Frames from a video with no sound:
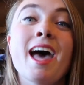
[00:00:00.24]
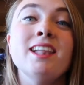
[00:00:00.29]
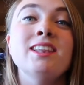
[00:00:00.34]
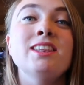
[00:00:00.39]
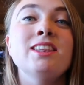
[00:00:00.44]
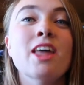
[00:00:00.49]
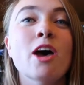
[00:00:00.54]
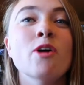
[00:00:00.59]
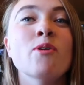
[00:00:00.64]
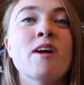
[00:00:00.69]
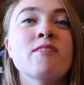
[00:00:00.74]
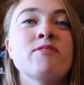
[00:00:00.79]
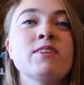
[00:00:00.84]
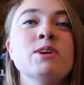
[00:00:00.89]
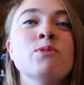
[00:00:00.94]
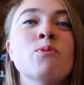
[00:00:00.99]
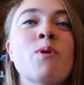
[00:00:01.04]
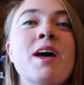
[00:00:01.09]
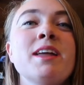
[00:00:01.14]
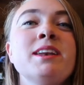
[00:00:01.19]
Hello
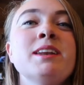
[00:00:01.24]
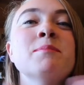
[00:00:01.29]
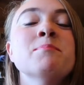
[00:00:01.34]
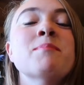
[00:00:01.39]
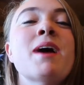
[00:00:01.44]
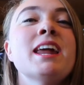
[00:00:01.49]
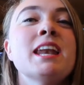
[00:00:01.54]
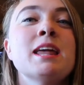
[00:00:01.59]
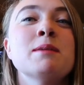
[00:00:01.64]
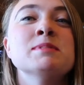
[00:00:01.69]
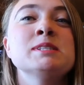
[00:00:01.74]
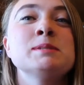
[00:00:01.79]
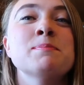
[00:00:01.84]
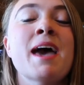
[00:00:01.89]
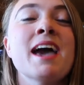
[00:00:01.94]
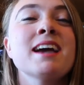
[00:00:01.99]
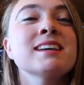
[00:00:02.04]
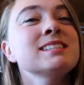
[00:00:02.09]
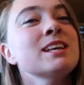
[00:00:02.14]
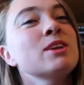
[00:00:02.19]
everyone, my name is
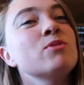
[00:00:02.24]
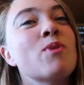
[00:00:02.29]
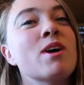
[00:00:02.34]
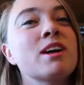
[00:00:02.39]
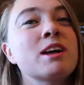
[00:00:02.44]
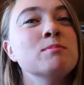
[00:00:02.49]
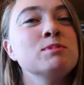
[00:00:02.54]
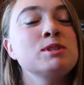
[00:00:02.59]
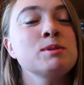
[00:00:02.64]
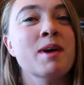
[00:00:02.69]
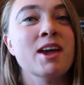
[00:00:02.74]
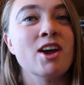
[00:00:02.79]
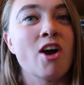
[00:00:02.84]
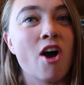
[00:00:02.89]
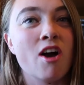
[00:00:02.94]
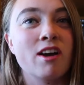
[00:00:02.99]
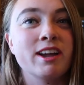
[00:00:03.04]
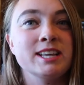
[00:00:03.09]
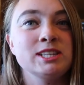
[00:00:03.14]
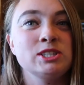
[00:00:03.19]
Max and welcome to my
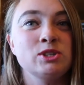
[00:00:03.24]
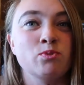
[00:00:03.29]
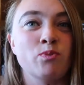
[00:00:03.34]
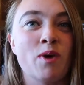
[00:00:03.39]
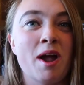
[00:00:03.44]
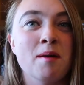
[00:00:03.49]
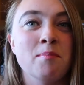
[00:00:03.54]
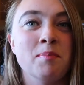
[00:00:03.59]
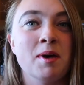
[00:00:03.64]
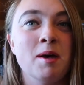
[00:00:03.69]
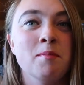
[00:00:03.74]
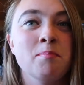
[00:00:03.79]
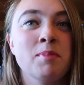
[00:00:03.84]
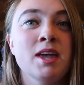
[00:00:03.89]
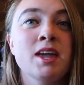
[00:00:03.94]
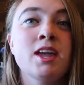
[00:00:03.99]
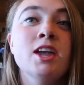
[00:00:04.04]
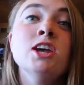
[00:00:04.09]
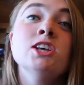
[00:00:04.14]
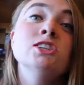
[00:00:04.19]
August wrap-up.
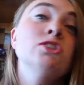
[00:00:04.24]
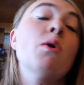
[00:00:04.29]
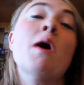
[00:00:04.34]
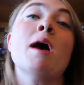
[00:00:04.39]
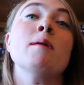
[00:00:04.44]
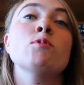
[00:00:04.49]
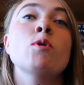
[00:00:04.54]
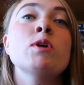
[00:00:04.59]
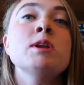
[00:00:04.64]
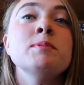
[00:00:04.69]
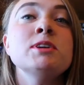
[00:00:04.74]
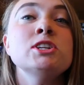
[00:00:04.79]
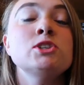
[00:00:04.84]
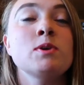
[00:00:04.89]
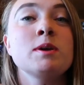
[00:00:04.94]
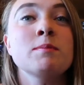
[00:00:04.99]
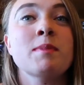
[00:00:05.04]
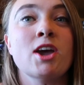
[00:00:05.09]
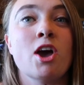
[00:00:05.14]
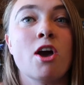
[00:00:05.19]
So I'm going to be
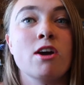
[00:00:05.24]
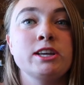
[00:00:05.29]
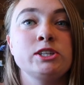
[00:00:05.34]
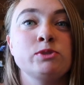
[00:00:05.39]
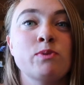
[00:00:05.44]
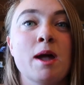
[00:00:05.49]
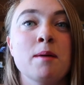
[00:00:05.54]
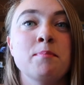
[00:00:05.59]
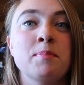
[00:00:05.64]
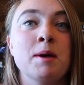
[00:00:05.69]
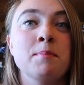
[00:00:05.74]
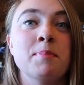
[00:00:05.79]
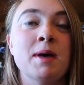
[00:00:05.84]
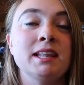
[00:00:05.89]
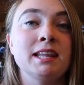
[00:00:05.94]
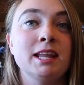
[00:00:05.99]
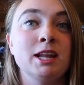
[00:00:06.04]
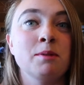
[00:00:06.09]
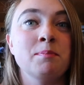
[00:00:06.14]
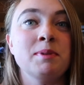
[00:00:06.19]
doing my August wrap-up a
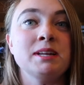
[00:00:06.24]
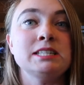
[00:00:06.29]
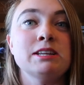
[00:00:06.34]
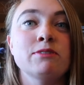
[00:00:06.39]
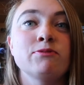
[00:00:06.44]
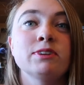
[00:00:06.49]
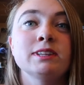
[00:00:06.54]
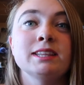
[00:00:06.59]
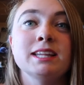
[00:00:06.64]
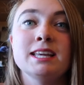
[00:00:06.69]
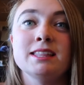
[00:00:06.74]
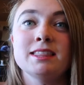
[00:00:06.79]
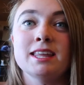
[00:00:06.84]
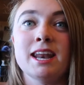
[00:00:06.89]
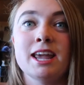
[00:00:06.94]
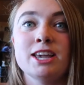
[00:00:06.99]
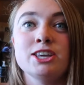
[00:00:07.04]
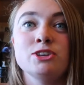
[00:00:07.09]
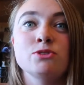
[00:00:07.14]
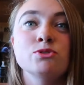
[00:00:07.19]
little bit differently
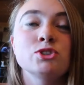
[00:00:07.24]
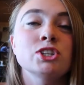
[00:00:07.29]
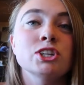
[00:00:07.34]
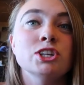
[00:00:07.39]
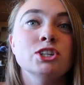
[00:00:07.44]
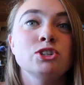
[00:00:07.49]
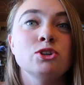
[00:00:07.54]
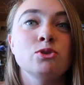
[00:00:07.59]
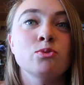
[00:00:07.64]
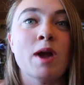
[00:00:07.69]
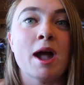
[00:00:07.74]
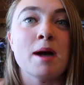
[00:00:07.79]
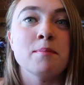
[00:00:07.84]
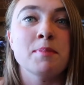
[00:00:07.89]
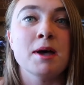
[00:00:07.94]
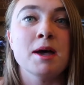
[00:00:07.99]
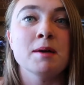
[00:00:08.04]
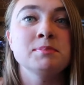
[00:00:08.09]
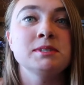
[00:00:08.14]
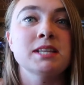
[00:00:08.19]
than I usually do
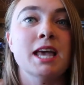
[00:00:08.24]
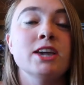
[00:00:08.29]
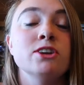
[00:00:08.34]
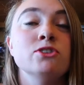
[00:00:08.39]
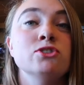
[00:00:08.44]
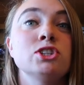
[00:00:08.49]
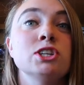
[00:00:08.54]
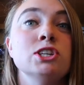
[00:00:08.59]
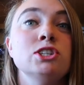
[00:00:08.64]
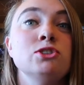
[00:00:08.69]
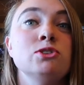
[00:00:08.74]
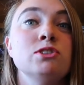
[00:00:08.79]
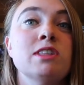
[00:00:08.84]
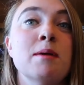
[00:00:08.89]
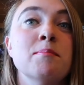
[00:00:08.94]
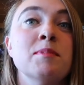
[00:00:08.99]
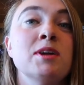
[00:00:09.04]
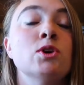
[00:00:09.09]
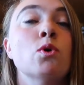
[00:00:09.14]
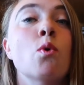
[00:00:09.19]
wrap-ups. I usually do
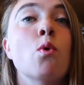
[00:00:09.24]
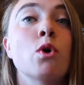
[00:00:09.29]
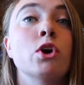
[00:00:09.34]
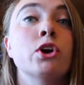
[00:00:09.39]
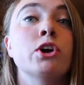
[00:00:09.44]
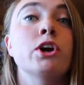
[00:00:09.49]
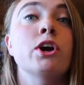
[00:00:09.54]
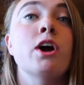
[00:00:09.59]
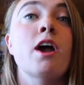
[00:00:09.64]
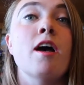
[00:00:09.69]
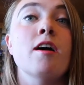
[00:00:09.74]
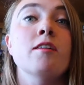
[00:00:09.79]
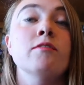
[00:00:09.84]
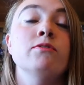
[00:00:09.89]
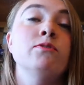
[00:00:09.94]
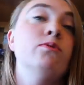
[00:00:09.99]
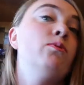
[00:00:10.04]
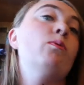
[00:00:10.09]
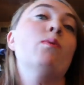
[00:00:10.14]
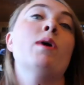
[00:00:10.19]
them in order
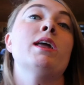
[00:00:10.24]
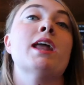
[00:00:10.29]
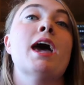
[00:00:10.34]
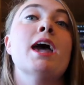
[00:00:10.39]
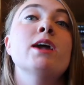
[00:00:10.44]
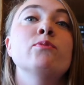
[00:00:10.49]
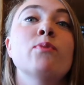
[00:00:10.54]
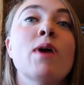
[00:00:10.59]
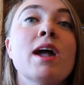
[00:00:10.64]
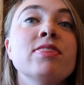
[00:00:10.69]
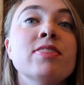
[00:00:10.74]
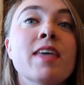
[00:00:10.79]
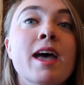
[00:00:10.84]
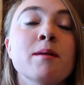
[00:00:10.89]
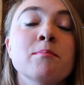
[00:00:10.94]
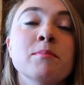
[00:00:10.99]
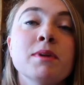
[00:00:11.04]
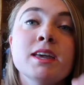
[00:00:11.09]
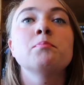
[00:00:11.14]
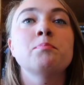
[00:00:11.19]
of when I read
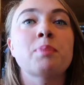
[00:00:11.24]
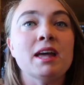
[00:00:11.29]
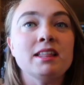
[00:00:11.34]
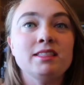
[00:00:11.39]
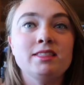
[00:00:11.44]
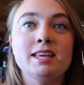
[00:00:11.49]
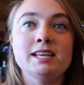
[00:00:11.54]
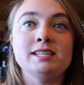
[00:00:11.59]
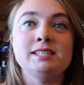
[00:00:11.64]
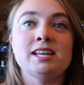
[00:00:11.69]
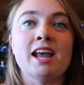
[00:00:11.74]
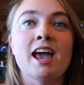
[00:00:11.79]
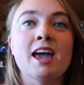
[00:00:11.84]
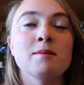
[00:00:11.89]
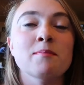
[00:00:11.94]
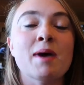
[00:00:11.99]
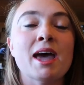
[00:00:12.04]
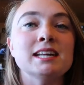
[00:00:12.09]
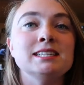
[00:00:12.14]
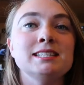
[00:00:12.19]
them, but this
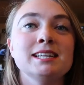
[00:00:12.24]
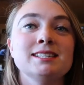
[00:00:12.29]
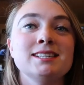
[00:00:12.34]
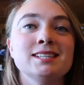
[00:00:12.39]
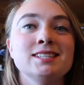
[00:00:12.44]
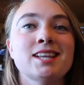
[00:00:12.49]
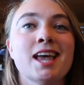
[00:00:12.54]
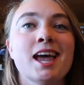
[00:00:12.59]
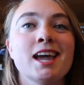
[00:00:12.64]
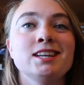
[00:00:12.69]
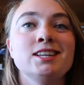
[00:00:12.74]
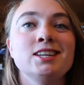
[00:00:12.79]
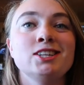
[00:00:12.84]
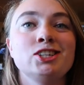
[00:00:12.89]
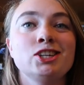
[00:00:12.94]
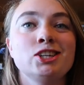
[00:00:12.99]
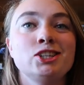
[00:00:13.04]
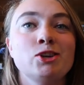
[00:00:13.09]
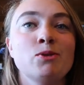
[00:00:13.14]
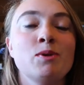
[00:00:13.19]
time I did decide
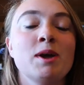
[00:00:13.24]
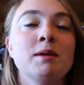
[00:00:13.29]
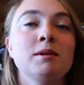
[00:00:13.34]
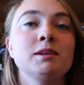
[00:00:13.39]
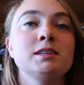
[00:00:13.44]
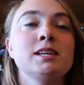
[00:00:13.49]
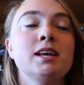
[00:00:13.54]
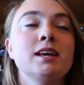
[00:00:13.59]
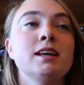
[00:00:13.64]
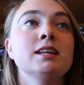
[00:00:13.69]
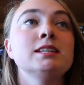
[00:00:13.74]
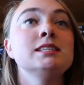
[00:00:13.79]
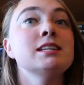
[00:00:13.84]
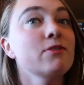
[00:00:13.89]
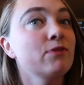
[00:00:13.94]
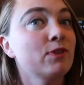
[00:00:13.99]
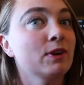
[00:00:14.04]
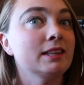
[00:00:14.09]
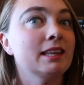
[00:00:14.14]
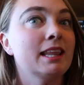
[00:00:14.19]
to do it
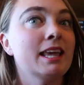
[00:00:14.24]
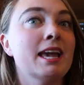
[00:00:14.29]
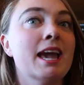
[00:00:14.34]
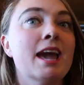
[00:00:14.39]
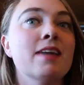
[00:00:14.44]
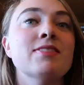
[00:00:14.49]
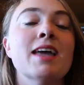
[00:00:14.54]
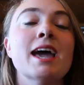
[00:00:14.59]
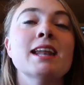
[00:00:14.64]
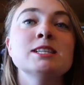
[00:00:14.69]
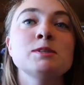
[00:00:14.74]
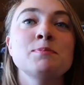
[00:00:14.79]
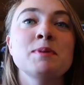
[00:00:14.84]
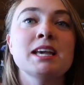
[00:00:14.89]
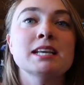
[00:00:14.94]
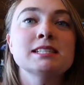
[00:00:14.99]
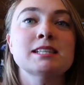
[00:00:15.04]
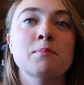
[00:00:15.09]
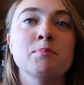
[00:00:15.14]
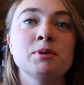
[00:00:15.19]
differently, and that is
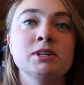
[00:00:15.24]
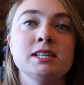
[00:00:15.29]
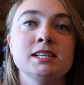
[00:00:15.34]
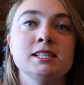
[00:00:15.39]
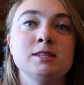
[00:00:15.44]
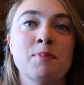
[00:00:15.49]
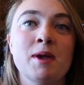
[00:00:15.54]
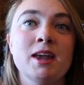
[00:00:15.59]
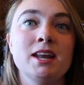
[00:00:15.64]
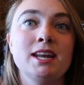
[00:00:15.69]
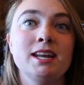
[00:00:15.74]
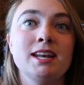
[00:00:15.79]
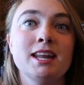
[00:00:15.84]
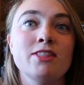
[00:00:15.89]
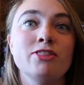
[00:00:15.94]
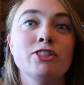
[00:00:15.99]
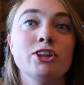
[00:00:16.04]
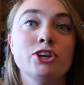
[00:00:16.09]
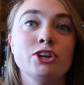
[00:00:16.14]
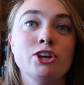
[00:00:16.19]
because I participated
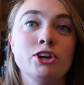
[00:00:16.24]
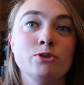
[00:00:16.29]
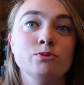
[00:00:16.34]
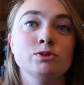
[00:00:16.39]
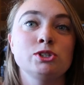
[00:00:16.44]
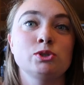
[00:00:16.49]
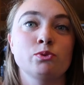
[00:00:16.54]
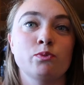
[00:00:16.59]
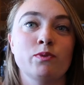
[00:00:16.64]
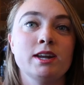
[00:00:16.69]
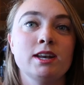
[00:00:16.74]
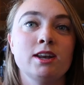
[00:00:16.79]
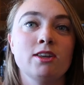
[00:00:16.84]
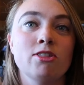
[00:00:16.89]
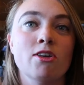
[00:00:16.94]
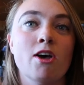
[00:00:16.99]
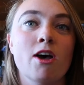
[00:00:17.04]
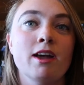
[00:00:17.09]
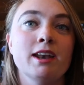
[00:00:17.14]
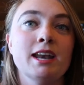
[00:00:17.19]
in the NEWTS
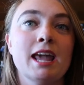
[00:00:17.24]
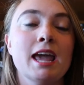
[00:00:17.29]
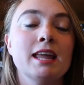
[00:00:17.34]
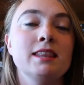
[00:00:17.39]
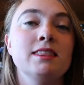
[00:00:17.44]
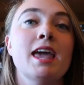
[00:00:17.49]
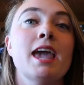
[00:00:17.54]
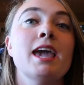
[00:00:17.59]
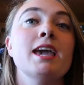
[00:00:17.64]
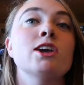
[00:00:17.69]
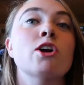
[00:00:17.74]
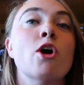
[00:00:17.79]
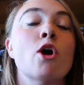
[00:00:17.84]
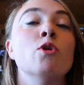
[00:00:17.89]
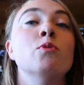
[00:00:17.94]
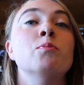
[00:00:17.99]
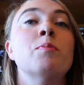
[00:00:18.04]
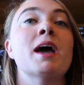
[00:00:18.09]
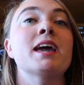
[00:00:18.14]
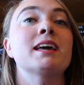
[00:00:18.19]
readathon and they
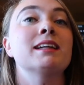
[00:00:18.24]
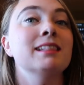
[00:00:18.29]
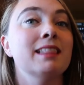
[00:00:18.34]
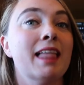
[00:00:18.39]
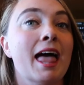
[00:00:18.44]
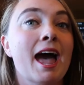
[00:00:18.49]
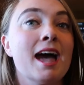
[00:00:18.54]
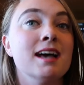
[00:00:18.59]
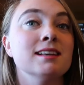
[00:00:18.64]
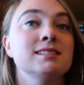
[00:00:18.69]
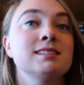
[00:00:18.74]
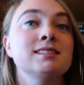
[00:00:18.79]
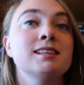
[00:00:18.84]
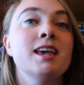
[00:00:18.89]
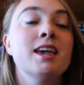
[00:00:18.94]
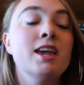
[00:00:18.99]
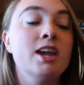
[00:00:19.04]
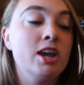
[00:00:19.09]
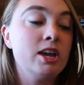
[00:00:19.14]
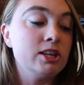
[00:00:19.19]
go by class.
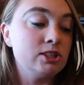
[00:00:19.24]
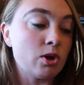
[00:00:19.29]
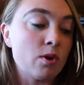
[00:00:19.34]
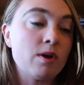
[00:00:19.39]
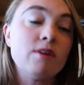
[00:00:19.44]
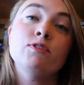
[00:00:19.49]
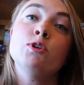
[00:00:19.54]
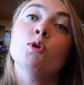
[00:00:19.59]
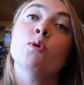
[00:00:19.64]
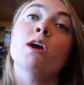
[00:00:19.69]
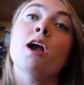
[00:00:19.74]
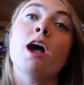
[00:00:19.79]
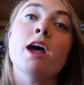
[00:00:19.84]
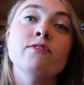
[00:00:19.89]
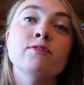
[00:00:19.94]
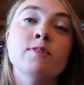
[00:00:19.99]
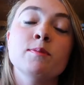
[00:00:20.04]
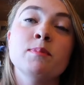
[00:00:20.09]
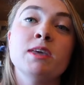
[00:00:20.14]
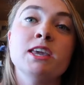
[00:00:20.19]
So if you are
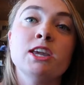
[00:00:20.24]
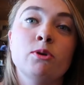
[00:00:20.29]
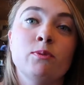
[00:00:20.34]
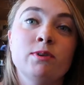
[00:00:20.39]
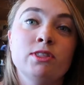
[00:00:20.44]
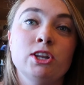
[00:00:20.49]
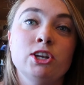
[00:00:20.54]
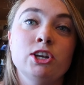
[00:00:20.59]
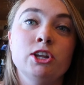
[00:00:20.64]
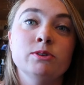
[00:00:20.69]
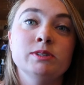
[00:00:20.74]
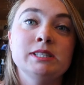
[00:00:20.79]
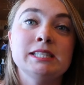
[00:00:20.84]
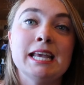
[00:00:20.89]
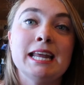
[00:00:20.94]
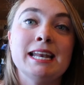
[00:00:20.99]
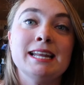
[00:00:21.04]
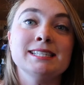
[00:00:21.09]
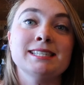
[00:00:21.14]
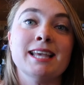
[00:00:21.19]
unfamiliar with the NEWTS,
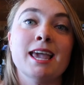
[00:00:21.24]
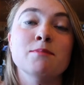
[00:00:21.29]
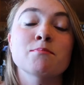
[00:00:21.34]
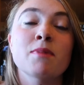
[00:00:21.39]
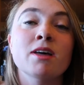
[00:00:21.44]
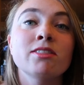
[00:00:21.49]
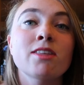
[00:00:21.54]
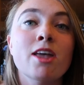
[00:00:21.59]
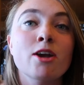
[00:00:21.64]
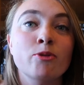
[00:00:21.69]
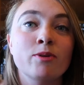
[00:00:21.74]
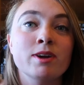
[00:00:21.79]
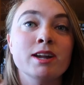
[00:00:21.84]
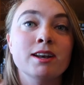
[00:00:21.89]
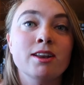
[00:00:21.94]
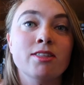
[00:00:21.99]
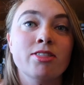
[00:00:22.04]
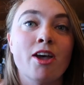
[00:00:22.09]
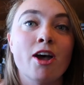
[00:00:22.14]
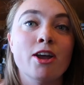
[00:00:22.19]
it is a month-long
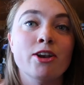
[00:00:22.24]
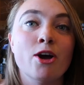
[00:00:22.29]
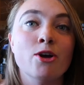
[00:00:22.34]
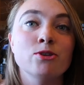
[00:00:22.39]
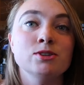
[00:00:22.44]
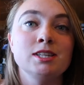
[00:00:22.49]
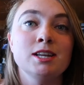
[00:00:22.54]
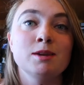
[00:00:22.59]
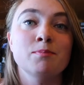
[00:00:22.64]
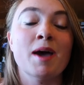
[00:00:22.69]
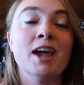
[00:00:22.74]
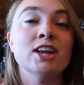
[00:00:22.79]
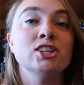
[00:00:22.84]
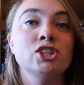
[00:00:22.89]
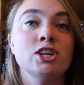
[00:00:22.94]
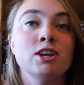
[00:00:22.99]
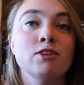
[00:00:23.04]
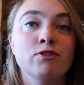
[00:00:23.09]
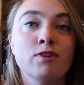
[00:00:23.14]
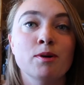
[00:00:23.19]
readathon hosted by
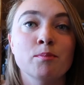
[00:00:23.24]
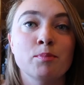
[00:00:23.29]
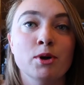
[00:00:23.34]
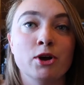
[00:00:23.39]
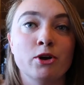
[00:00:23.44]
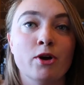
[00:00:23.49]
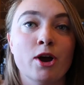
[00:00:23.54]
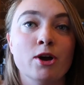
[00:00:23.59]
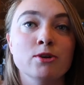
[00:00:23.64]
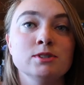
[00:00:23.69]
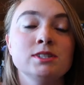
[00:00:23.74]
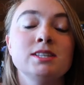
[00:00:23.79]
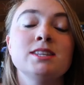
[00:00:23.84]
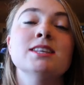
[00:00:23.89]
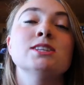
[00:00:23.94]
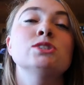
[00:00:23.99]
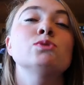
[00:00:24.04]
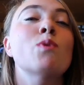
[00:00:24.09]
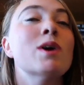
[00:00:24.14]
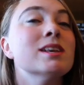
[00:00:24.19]
G from Book Roast.
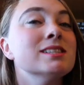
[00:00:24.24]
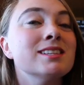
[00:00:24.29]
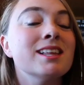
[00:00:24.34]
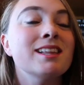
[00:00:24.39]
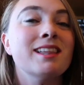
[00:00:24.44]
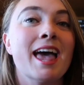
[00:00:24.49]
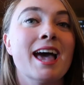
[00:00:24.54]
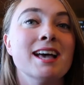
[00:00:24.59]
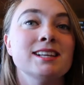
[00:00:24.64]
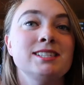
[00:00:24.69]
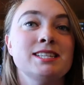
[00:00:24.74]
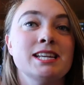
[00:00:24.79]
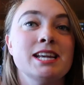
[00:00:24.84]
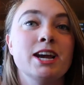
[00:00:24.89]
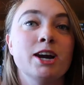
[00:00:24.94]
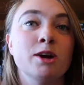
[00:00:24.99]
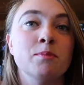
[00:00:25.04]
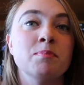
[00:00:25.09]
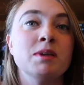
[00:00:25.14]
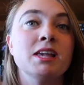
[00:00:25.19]
This was the last
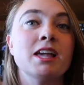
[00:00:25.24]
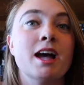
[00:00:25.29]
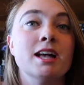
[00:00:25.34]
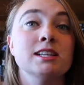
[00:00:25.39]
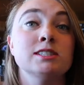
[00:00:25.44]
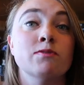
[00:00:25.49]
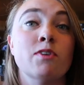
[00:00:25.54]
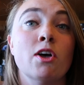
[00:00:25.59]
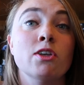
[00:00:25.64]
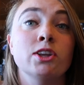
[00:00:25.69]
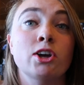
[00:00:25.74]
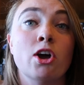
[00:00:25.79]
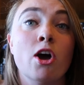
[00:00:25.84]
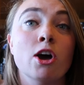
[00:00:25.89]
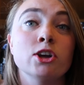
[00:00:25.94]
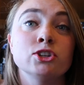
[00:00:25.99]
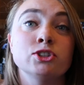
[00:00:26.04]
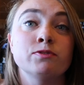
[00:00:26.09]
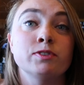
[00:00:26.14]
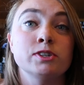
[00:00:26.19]
year because of all the
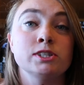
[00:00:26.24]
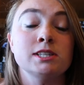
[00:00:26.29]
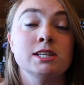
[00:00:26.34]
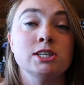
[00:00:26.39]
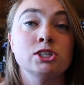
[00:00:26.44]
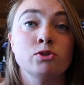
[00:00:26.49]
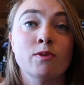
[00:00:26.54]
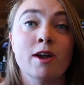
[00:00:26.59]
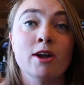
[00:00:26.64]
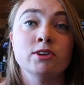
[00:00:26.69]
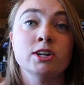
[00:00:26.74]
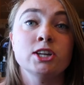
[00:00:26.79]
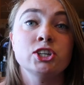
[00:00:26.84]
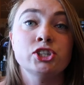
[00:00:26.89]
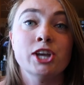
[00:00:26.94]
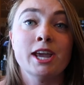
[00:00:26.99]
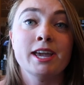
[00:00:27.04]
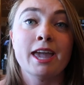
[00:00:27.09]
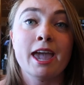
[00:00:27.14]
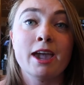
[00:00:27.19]
controversy surrounding
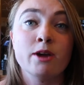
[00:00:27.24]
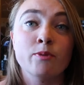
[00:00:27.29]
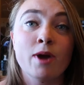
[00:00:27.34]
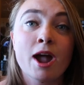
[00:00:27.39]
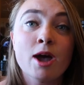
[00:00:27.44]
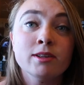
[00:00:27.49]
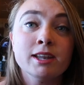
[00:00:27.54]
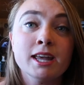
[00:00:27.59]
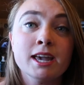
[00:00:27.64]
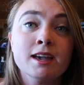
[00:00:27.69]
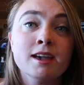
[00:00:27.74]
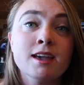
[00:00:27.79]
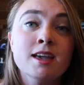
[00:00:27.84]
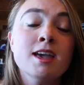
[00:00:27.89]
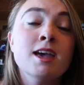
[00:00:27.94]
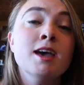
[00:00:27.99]
J.K. Rowling,